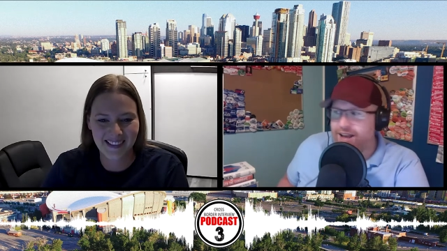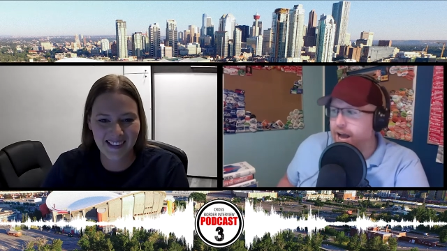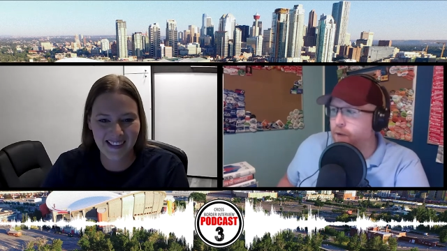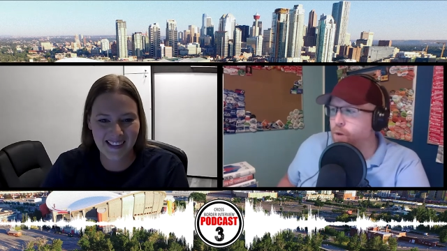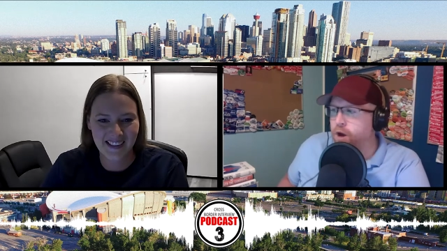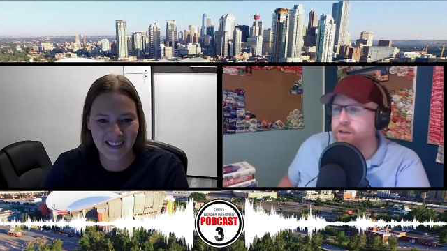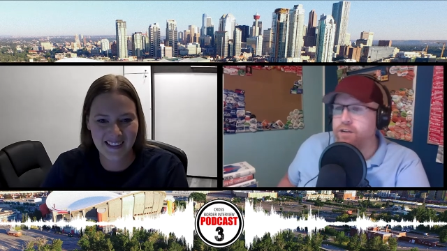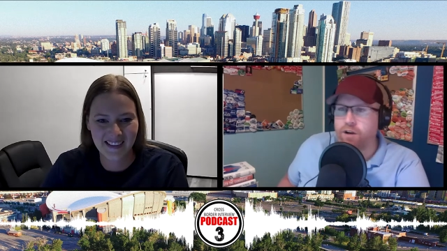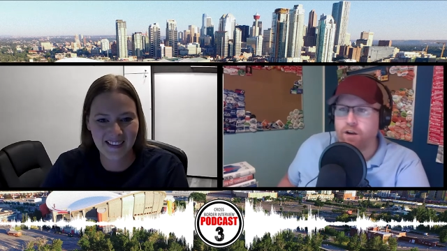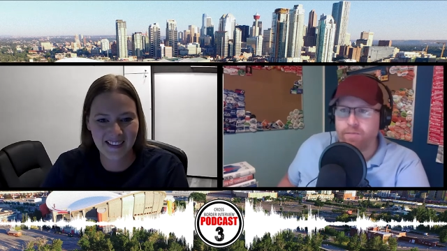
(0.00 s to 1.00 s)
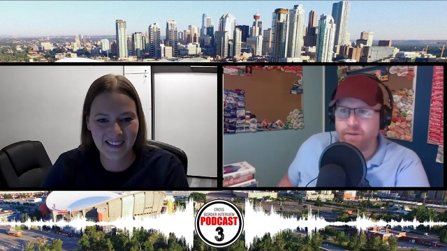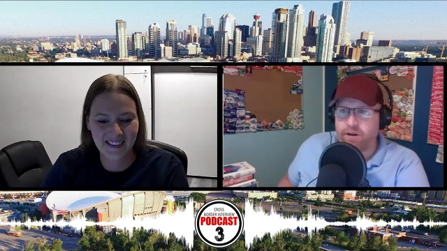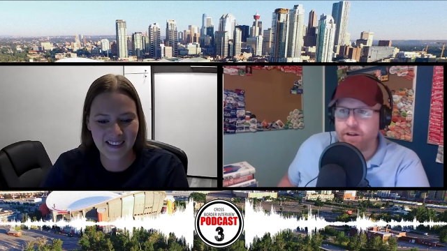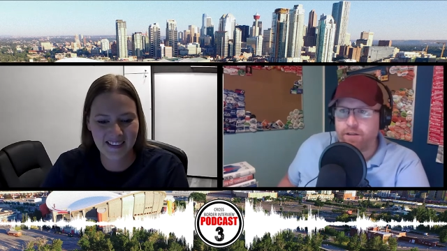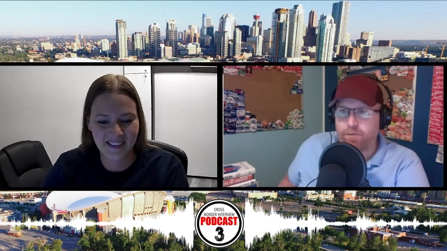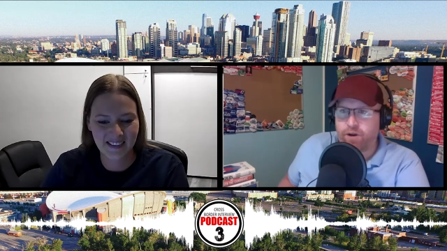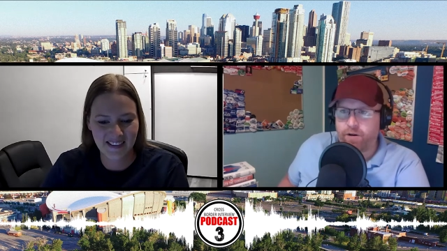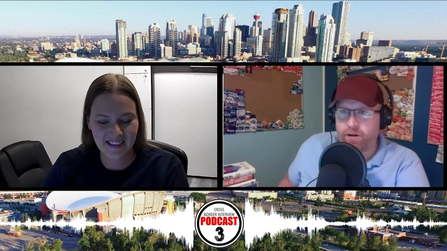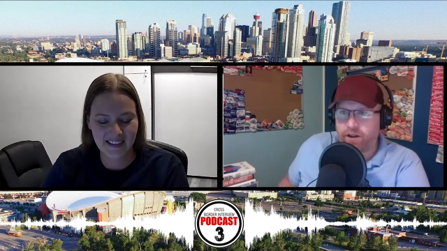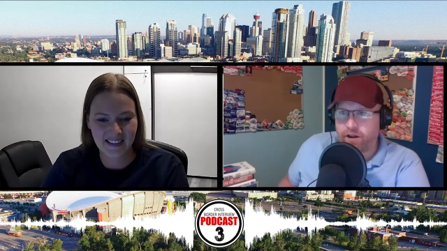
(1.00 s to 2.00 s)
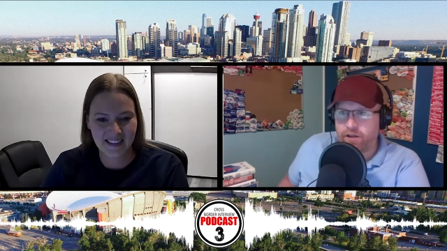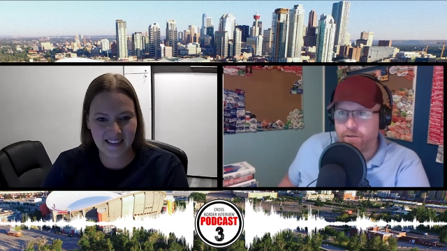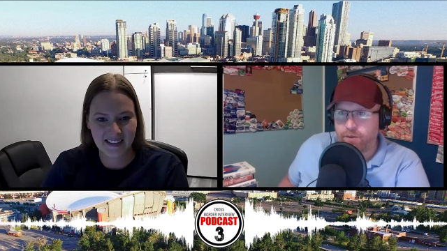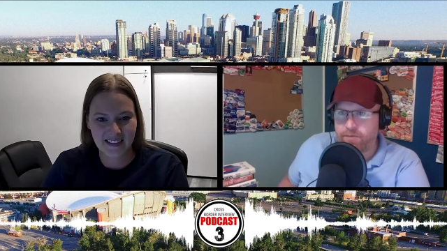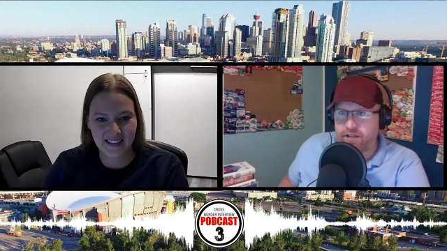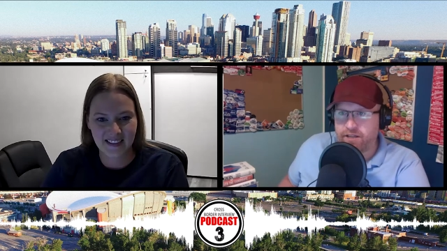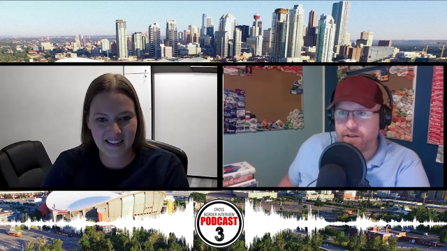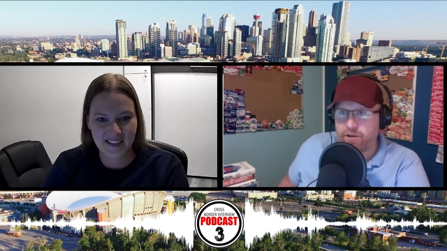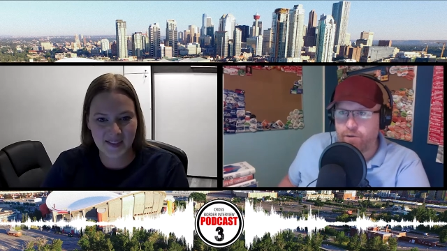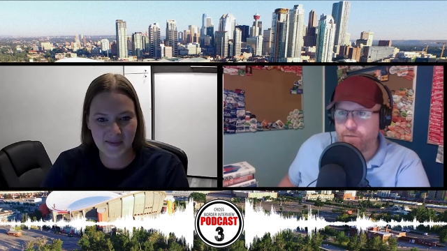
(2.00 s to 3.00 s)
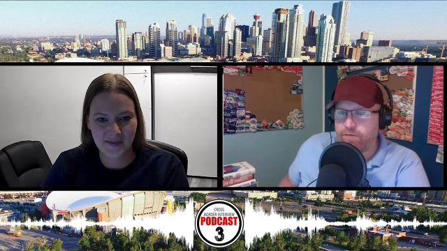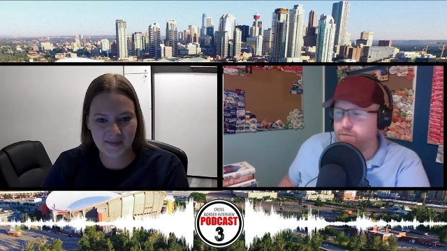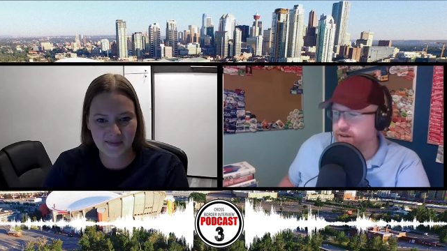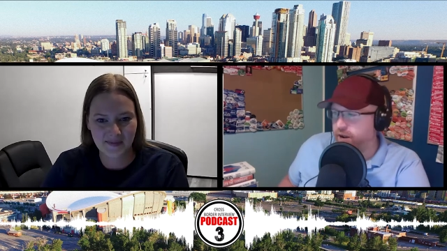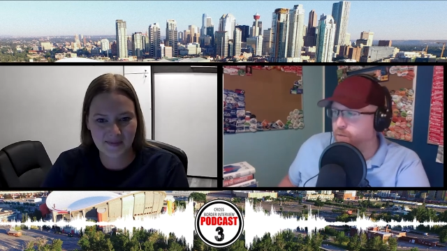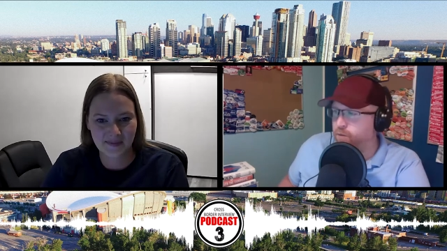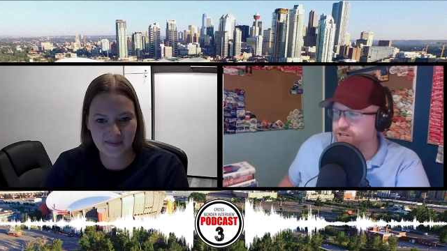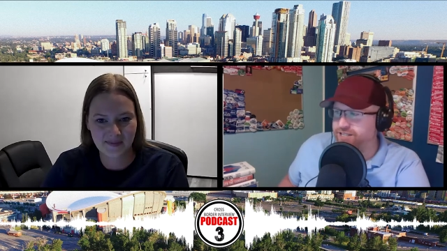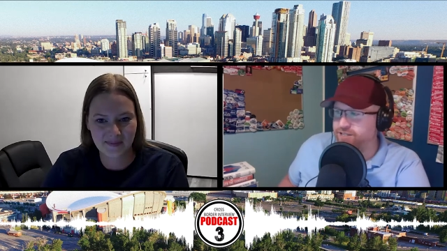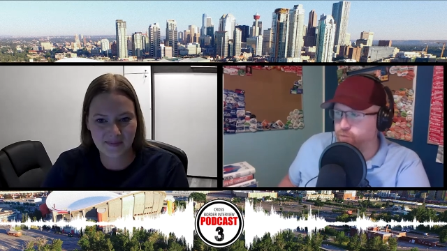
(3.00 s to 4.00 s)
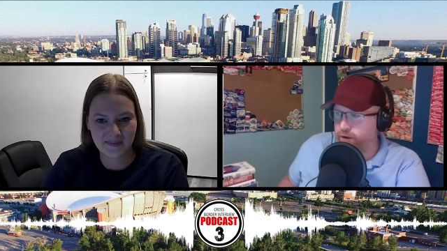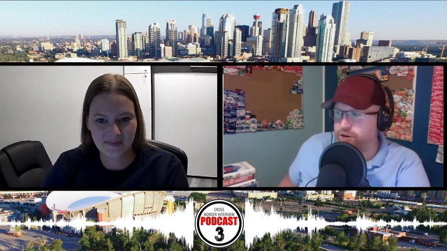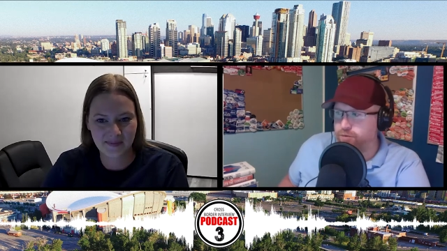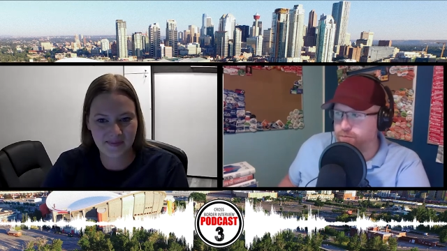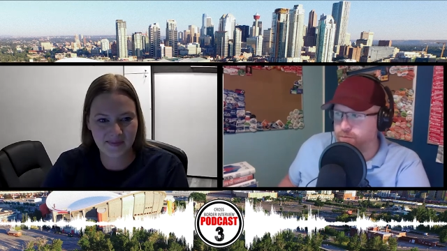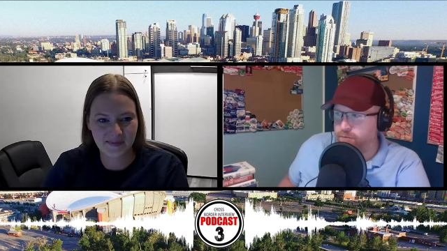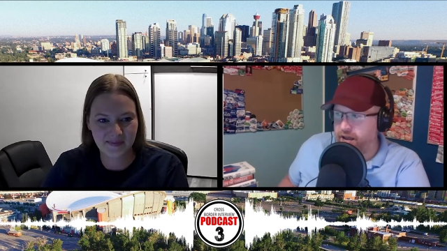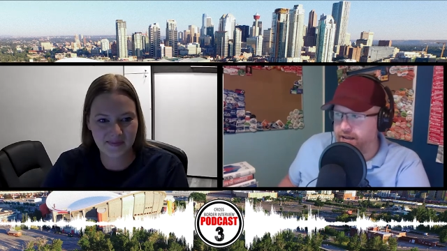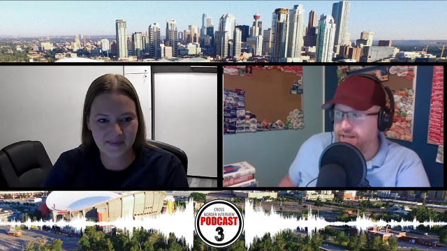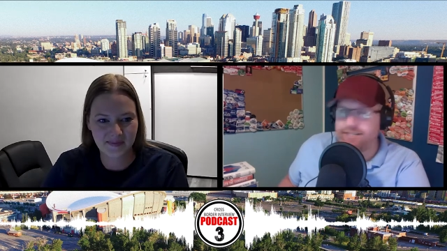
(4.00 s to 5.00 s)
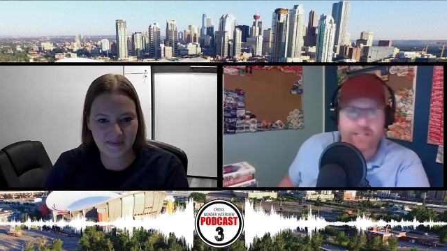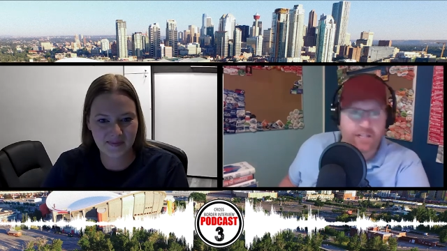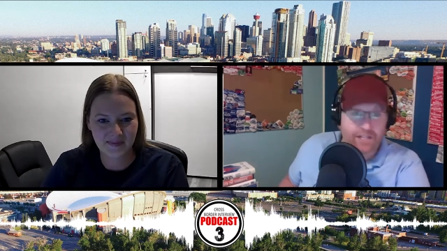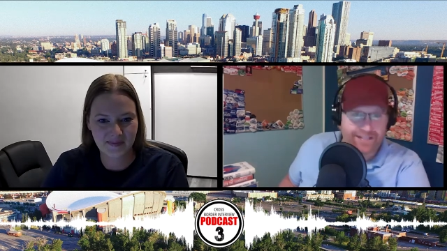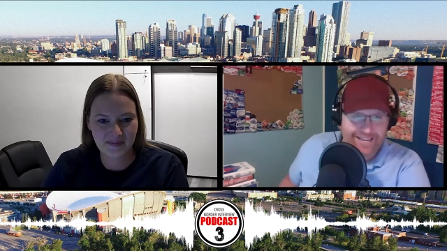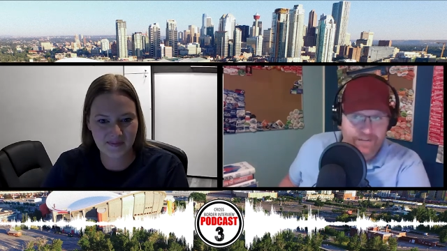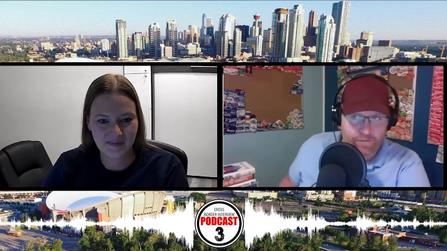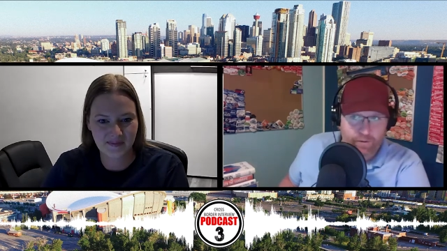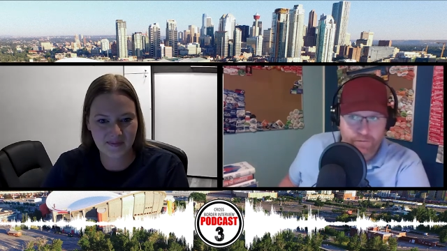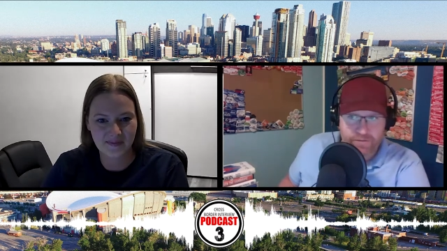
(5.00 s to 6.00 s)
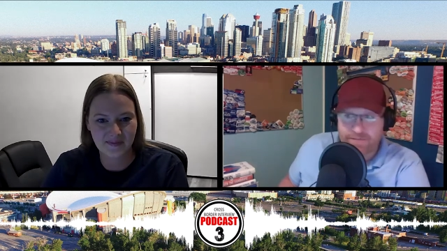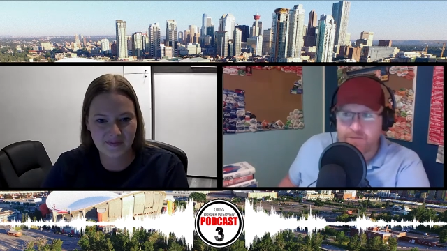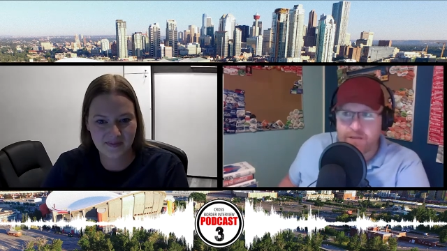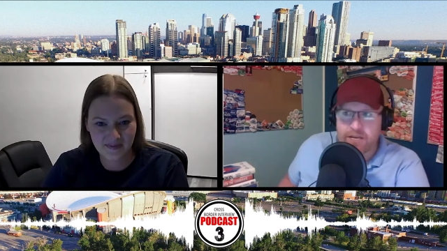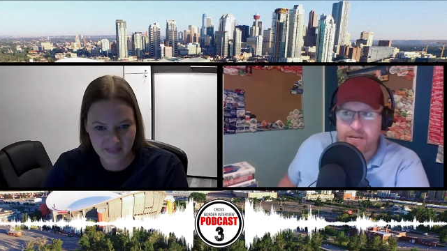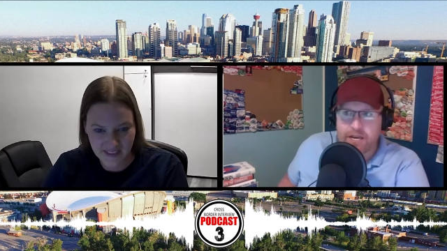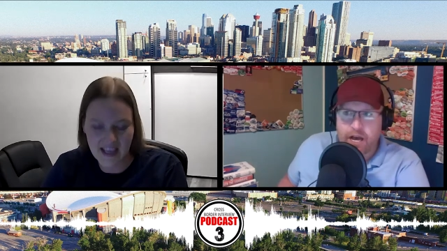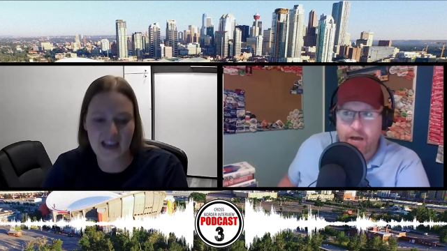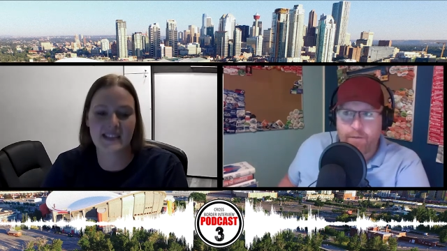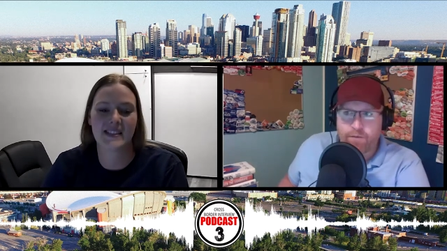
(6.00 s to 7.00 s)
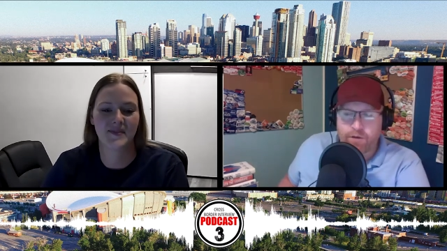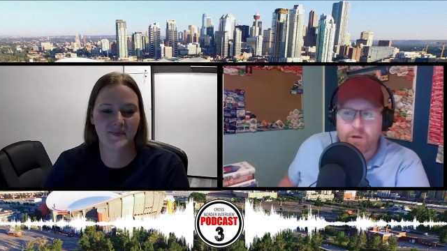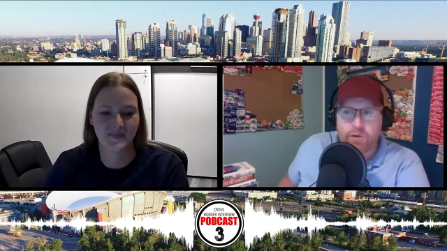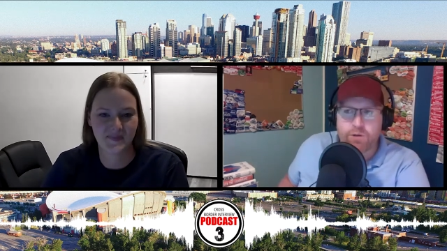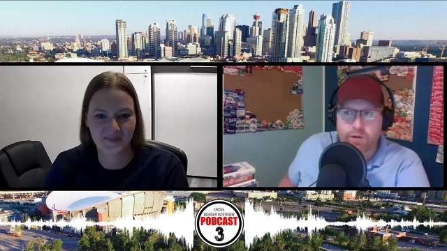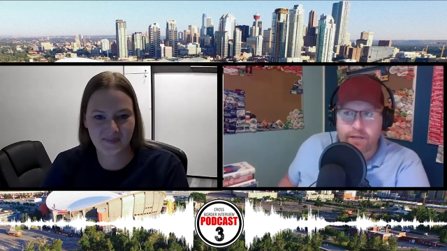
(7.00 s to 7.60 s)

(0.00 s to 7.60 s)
Speaker 1: I want to talk about another priority on the website that you've put out, which is racial bias in the classrooms. Um, yeah. For those who are